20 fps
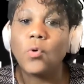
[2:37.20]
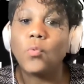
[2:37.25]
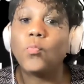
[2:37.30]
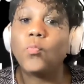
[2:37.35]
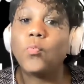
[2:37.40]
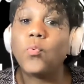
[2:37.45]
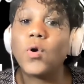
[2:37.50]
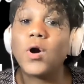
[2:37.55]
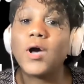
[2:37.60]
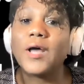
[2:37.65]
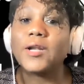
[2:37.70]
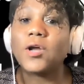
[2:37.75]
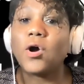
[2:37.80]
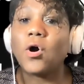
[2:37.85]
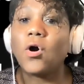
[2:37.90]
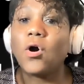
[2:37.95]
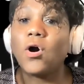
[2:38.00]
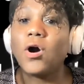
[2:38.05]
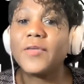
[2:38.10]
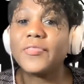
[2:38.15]
What
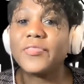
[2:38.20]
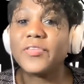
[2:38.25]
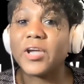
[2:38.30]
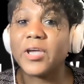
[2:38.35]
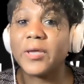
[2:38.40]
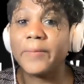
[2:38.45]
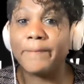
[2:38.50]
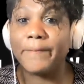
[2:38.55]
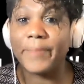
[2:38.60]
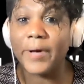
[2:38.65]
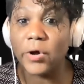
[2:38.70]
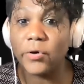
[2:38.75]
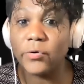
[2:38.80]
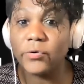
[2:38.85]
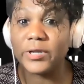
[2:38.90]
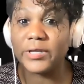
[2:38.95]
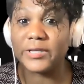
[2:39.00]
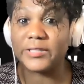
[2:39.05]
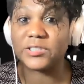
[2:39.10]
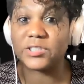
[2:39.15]
are the
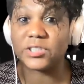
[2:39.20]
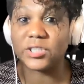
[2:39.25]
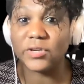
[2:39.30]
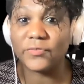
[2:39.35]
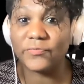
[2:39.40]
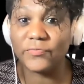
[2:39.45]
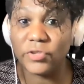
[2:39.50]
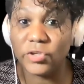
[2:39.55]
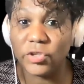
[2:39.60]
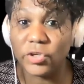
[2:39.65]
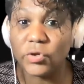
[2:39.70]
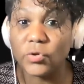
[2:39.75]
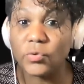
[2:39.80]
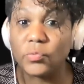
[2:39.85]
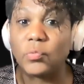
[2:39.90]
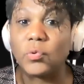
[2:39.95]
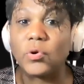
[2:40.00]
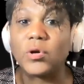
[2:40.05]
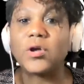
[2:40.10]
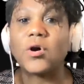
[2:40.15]
components of you?
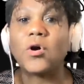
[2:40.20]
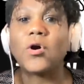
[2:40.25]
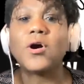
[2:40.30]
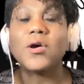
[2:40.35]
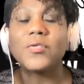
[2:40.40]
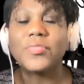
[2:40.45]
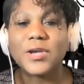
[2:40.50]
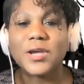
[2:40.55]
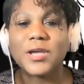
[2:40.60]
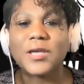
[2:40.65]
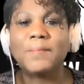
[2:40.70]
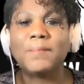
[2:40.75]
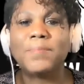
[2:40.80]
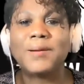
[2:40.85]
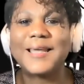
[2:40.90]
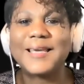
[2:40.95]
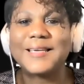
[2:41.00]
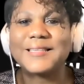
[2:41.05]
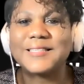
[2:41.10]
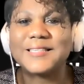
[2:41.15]
What are the
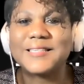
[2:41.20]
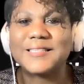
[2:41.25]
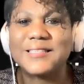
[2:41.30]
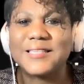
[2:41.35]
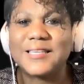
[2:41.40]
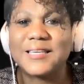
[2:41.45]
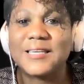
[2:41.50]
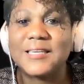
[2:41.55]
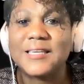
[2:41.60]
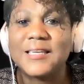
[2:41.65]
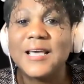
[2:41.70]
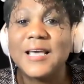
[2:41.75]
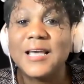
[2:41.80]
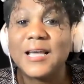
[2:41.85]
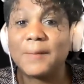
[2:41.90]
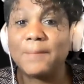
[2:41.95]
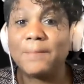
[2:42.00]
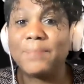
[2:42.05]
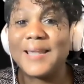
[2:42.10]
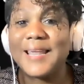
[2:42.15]
complexities
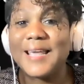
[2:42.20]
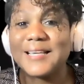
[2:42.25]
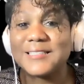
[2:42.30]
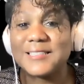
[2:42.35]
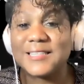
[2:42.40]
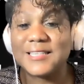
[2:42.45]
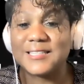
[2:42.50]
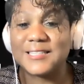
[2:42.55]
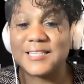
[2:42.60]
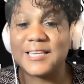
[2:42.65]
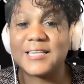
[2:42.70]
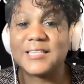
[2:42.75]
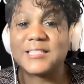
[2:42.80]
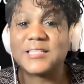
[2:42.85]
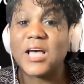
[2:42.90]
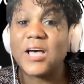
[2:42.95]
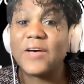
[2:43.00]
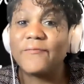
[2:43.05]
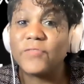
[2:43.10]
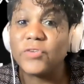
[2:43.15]

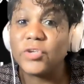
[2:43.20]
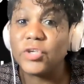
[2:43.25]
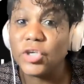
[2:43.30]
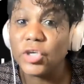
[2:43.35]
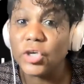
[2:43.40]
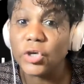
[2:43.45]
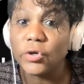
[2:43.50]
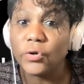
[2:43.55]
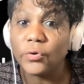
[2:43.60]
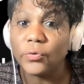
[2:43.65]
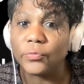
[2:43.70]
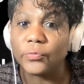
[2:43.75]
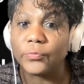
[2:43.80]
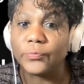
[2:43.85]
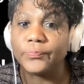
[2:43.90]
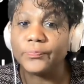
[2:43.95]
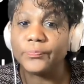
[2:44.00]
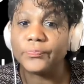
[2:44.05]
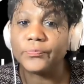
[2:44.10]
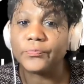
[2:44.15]
of you?
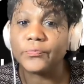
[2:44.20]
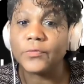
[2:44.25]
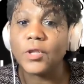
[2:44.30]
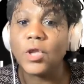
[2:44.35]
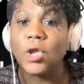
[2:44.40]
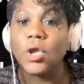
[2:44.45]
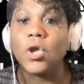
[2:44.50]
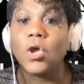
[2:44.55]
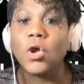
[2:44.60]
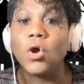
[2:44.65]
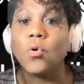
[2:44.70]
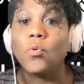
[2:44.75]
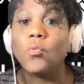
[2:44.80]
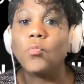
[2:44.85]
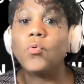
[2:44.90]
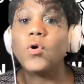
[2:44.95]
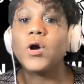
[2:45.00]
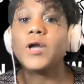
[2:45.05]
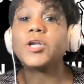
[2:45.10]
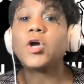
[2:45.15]

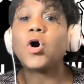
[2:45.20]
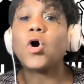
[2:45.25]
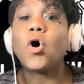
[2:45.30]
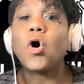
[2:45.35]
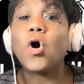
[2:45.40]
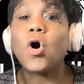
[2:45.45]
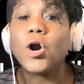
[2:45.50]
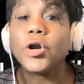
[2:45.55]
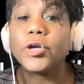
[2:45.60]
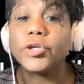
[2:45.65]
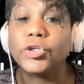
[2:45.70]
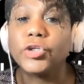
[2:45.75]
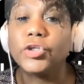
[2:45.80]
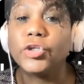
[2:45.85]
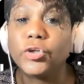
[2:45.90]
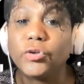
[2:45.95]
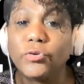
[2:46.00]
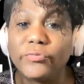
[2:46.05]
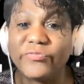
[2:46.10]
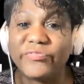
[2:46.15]
What are
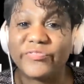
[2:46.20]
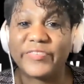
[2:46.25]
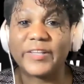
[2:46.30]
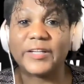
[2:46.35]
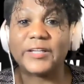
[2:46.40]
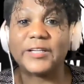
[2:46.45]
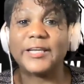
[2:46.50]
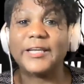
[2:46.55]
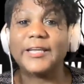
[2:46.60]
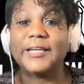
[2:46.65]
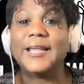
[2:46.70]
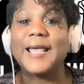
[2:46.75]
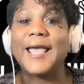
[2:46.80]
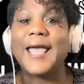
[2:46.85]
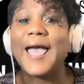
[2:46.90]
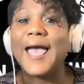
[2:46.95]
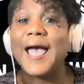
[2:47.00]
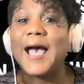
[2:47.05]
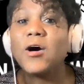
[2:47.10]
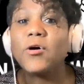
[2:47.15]
you feeling?
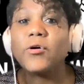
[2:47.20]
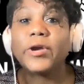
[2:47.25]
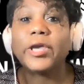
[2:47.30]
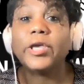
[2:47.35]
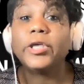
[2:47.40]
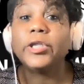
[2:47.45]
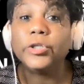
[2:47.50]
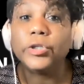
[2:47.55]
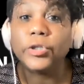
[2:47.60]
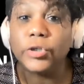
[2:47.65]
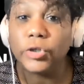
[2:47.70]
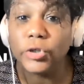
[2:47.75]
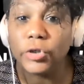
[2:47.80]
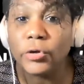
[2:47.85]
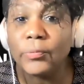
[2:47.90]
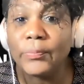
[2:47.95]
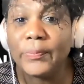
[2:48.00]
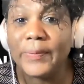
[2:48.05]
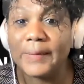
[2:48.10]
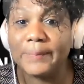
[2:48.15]
How can
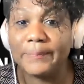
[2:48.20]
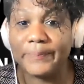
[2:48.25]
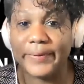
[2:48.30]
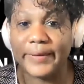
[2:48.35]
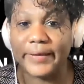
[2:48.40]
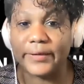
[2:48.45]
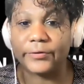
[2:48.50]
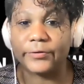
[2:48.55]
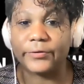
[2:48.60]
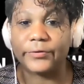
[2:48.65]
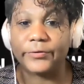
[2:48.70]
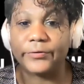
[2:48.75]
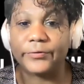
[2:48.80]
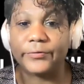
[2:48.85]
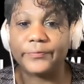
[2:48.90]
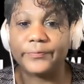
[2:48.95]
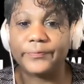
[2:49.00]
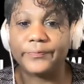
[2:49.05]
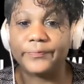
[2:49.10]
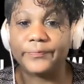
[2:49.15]
you be better?
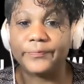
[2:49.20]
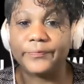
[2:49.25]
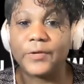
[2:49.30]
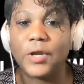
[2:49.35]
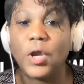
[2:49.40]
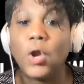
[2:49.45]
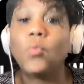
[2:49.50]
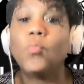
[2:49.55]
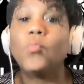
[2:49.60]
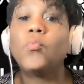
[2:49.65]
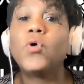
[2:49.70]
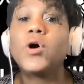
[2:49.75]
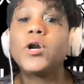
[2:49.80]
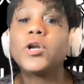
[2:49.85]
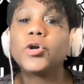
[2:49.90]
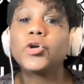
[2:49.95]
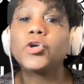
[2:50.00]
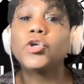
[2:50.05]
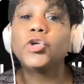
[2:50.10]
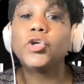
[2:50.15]

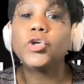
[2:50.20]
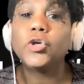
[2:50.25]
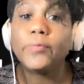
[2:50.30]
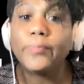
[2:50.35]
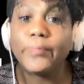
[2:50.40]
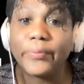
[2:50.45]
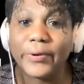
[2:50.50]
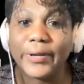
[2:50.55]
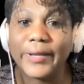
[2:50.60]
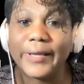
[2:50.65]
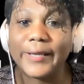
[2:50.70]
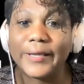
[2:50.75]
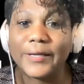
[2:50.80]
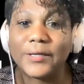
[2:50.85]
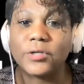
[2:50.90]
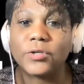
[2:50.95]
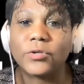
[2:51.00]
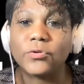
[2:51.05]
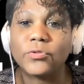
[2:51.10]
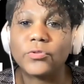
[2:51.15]
What are you
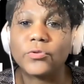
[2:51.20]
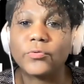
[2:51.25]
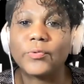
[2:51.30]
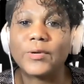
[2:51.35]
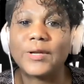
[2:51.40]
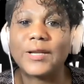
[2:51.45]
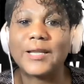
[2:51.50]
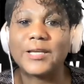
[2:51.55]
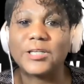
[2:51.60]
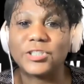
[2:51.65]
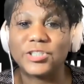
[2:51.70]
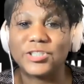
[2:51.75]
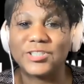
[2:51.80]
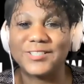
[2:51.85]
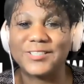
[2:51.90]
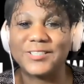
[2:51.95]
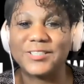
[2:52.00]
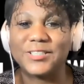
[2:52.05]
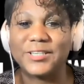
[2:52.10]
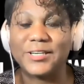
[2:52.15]
bringing to the
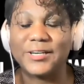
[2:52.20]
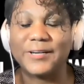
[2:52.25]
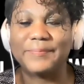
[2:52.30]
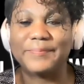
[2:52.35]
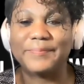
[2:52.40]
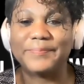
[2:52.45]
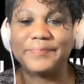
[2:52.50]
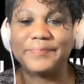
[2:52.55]
relationship?